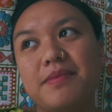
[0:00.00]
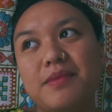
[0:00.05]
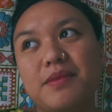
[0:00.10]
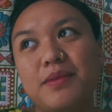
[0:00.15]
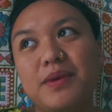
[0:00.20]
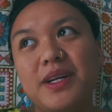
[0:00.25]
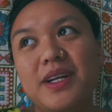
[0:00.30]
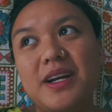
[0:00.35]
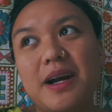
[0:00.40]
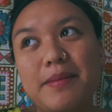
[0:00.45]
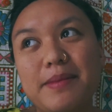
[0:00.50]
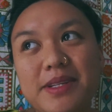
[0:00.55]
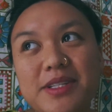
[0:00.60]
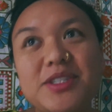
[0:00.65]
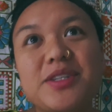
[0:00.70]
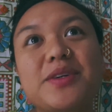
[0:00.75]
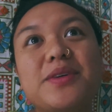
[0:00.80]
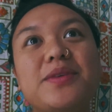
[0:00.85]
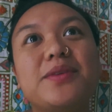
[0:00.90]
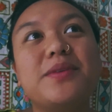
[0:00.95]
We come
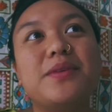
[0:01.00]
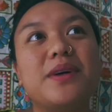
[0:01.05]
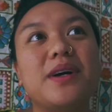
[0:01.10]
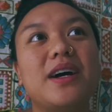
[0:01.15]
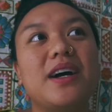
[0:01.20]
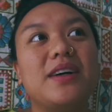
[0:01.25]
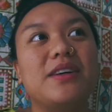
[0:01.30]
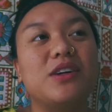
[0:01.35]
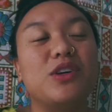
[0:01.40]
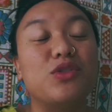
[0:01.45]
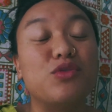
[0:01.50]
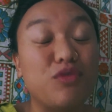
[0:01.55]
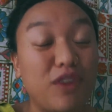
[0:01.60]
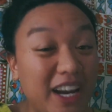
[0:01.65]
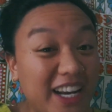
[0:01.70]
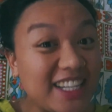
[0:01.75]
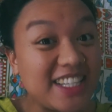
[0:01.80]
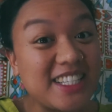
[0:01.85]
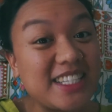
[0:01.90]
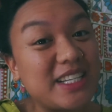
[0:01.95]
into a
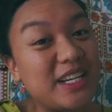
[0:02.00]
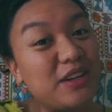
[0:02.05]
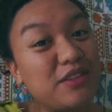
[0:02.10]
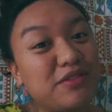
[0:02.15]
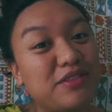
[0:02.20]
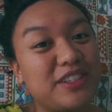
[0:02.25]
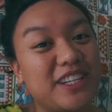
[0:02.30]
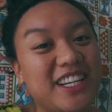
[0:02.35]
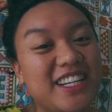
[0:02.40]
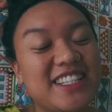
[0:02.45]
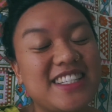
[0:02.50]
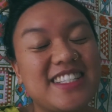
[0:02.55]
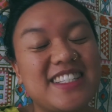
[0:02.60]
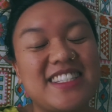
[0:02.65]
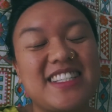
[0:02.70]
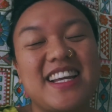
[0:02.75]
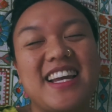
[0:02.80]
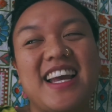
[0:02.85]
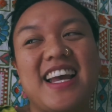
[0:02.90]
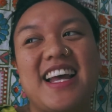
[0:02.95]
great
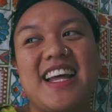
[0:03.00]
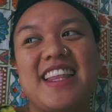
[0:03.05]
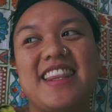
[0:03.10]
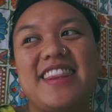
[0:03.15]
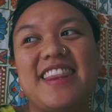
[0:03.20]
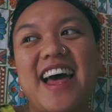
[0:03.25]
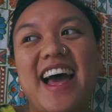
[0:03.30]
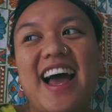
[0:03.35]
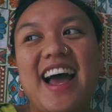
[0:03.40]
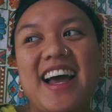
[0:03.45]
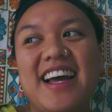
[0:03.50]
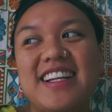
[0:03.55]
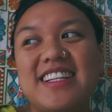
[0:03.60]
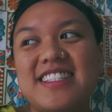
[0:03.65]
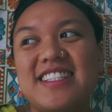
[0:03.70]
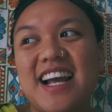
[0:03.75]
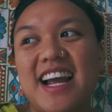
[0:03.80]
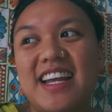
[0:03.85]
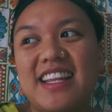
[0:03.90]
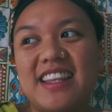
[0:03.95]
skillfulness
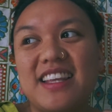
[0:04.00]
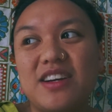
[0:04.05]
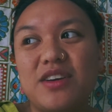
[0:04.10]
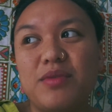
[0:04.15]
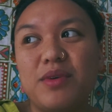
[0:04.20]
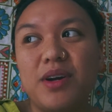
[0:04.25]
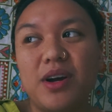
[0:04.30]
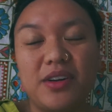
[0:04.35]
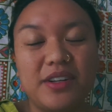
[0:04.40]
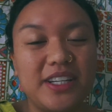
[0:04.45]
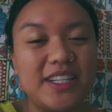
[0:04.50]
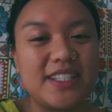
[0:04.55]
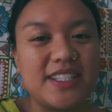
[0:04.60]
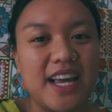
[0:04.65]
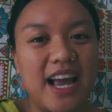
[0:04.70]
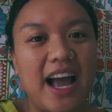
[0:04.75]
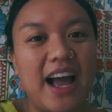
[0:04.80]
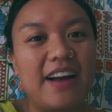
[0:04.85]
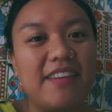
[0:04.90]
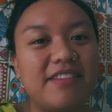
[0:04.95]
that I think we all need to
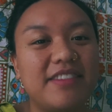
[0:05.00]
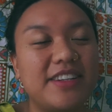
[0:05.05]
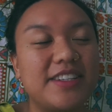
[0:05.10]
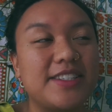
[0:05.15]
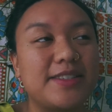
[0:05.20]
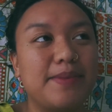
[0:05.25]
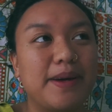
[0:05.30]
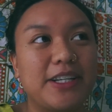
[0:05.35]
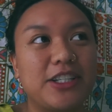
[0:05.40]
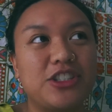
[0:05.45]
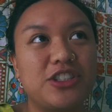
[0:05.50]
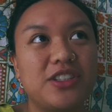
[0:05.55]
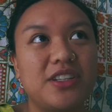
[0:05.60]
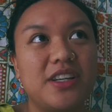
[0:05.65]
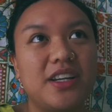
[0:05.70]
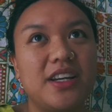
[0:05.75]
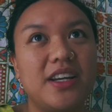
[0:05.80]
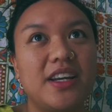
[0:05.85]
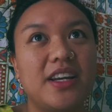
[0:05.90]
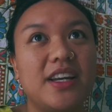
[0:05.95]
have,
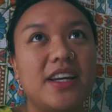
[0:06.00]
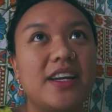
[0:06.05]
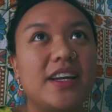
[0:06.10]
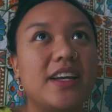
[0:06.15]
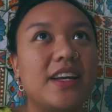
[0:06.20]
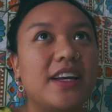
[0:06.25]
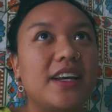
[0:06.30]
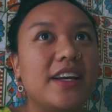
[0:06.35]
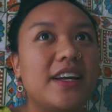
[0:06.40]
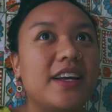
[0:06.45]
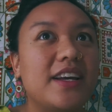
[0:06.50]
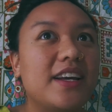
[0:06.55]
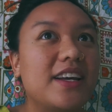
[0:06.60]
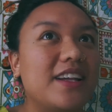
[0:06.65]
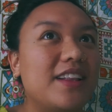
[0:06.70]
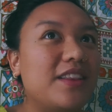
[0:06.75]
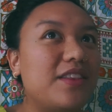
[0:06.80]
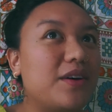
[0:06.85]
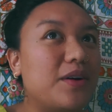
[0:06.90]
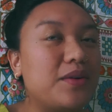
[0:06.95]
especially
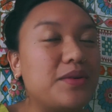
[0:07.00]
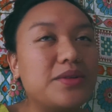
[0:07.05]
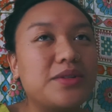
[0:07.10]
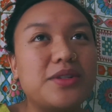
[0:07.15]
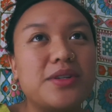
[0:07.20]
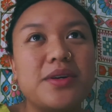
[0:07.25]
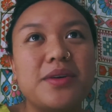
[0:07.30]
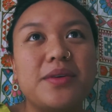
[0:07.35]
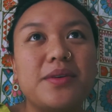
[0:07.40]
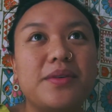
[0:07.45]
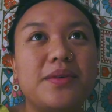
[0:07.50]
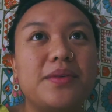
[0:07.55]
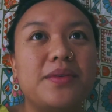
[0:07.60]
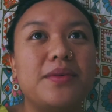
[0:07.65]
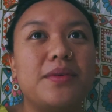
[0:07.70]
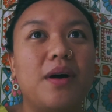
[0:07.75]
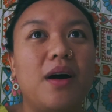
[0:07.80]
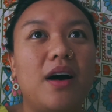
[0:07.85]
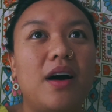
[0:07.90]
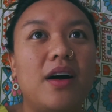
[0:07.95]
those
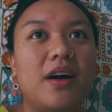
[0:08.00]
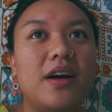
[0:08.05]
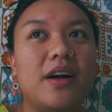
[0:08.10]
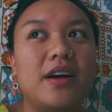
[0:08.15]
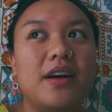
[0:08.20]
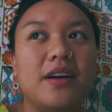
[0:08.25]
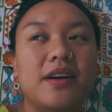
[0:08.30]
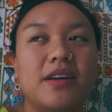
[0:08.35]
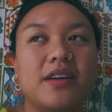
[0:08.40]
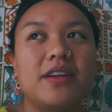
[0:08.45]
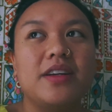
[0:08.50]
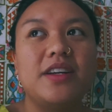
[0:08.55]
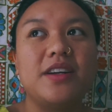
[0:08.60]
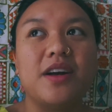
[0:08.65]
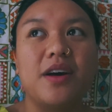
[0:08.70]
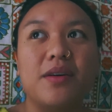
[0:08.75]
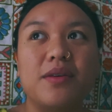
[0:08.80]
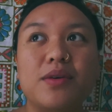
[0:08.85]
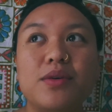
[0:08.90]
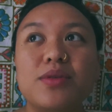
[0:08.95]
who are,
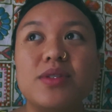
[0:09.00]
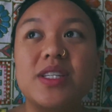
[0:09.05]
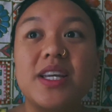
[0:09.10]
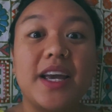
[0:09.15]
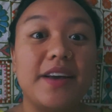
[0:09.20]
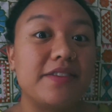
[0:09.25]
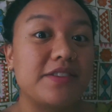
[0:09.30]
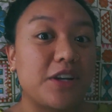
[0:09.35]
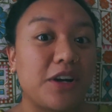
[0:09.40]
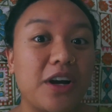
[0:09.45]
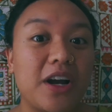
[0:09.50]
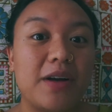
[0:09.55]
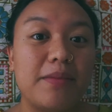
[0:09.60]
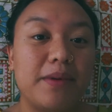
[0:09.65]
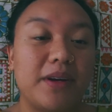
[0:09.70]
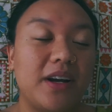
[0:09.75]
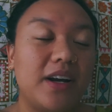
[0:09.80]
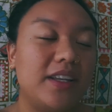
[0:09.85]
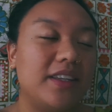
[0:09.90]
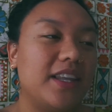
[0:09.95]
whose gifts are
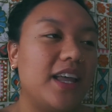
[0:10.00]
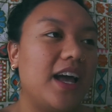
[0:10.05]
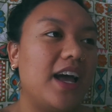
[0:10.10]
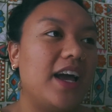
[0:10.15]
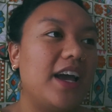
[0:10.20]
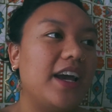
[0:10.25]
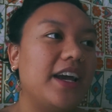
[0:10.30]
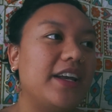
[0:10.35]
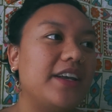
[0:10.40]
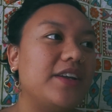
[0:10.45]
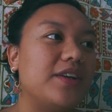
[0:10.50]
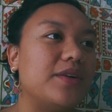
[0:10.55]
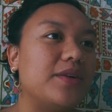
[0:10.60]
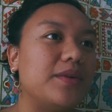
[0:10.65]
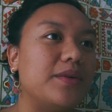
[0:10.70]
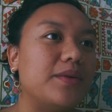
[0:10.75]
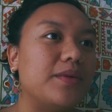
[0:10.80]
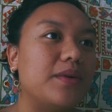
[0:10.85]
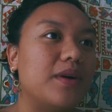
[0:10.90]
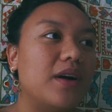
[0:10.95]
coming online,
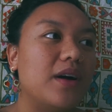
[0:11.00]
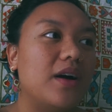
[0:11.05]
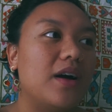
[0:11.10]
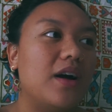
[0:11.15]
who